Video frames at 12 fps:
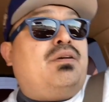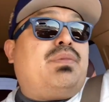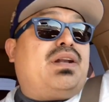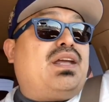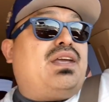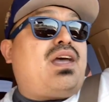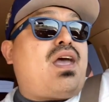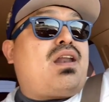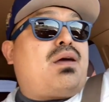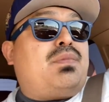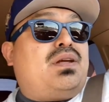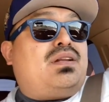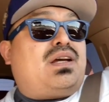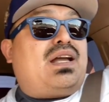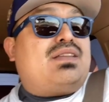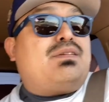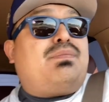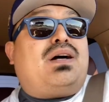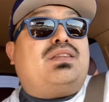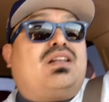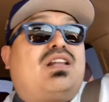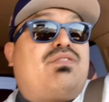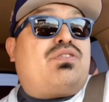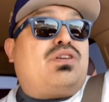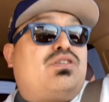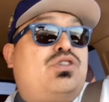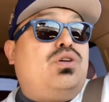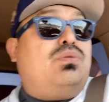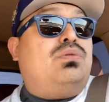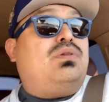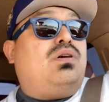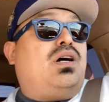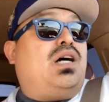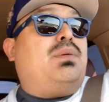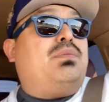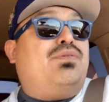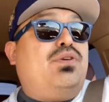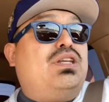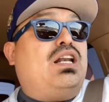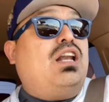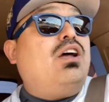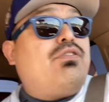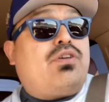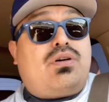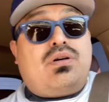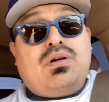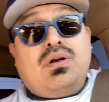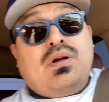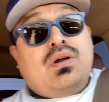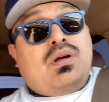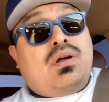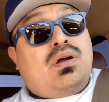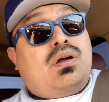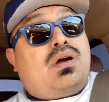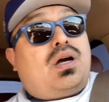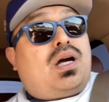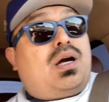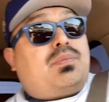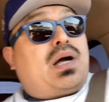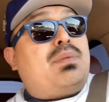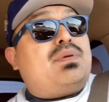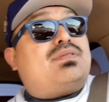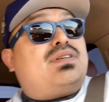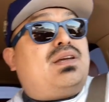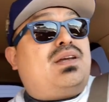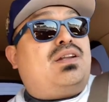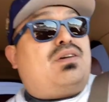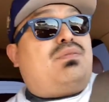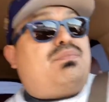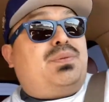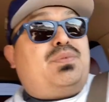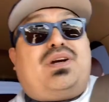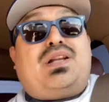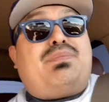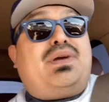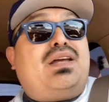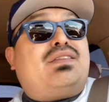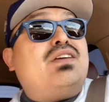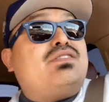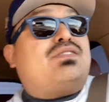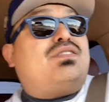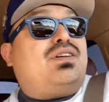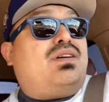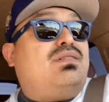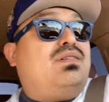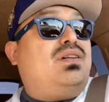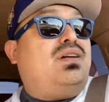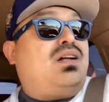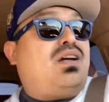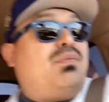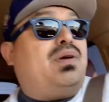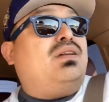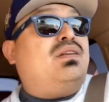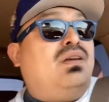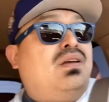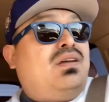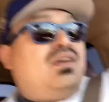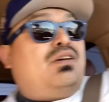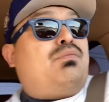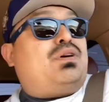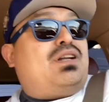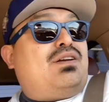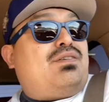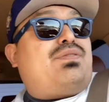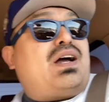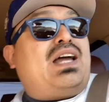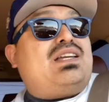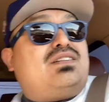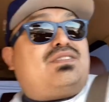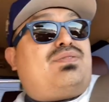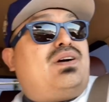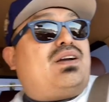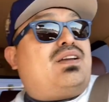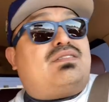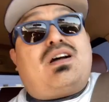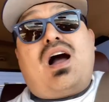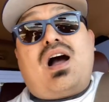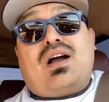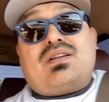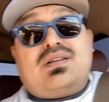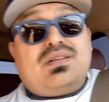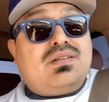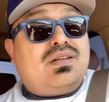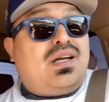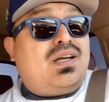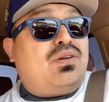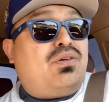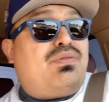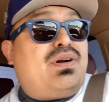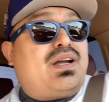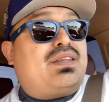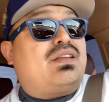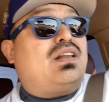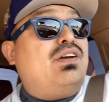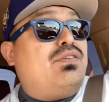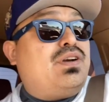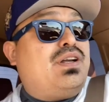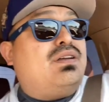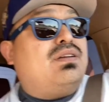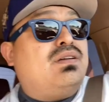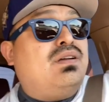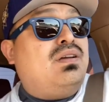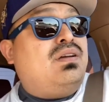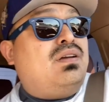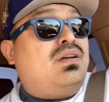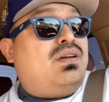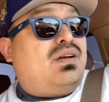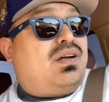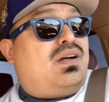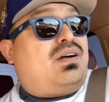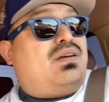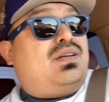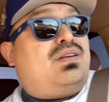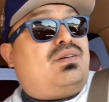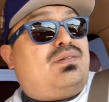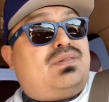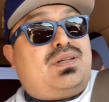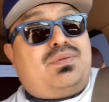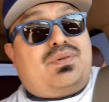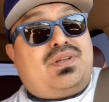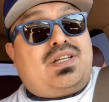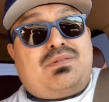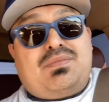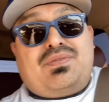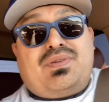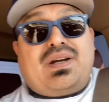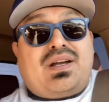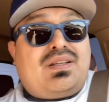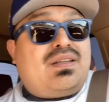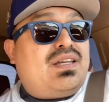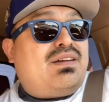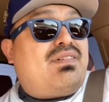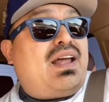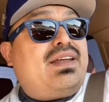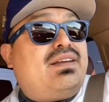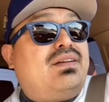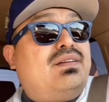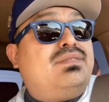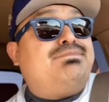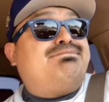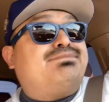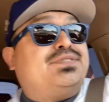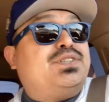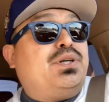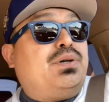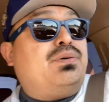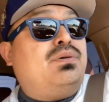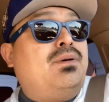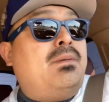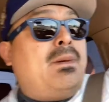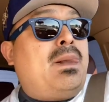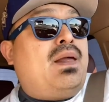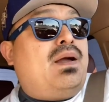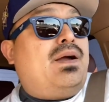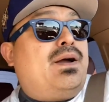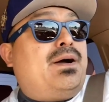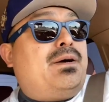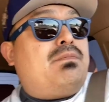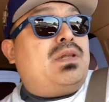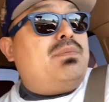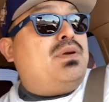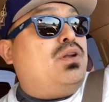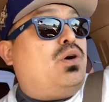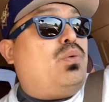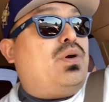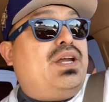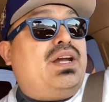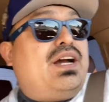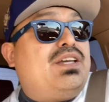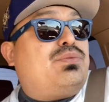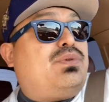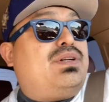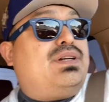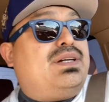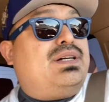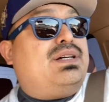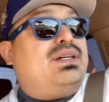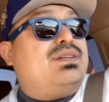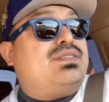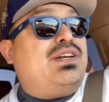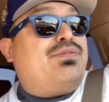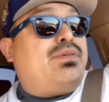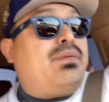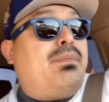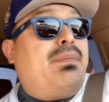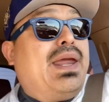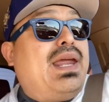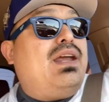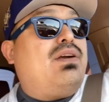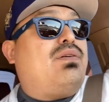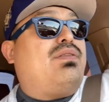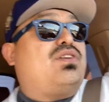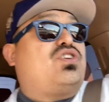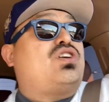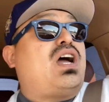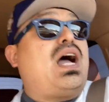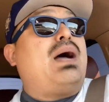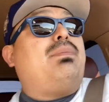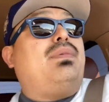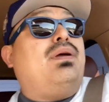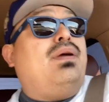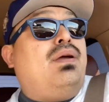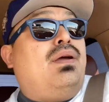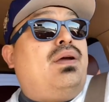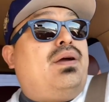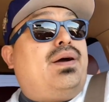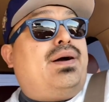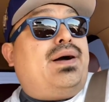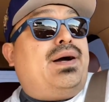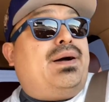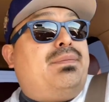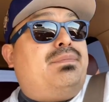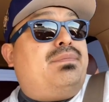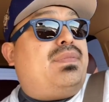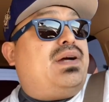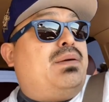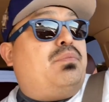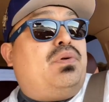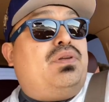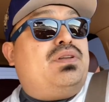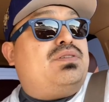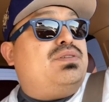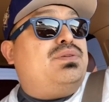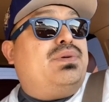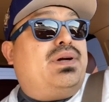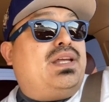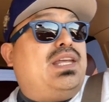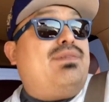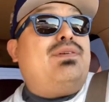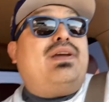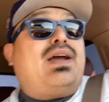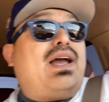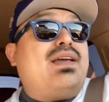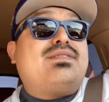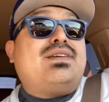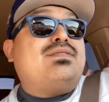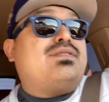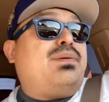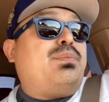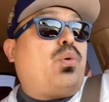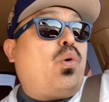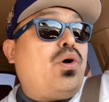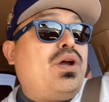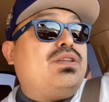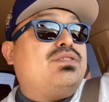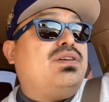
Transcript: But again, I mean, it's about delivering too. If you deliver, obviously, you know, people are gonna pay attention to you. You know what I mean? But if I just fucking talk and no fucking delivery, you know, they wouldn't give me fucking a day of light. So let me know what you guys wanna see from me or the shop. I'm willing to give you guys in some point.